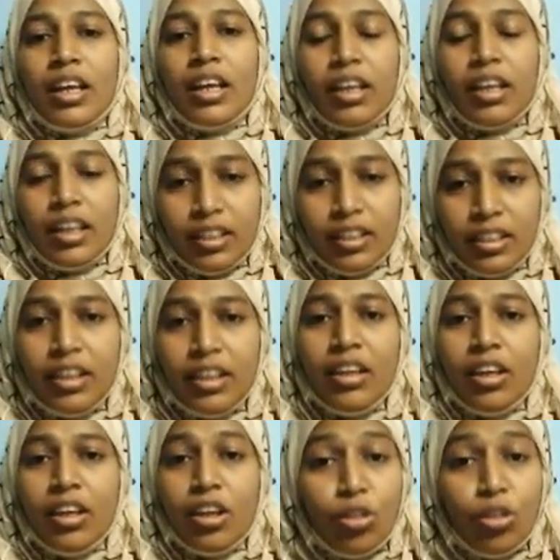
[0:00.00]

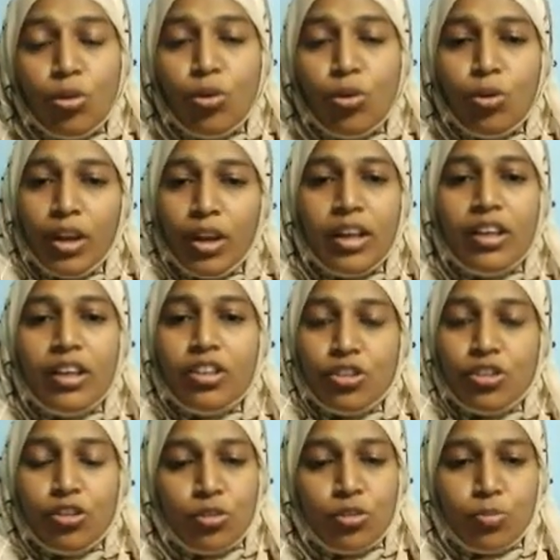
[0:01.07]
Hindu English
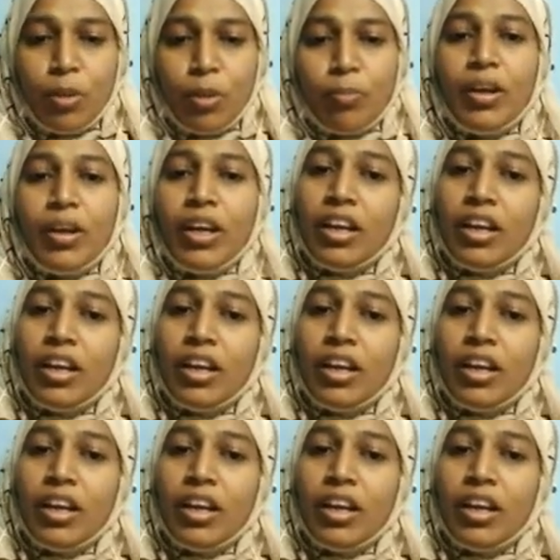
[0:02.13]
newspaper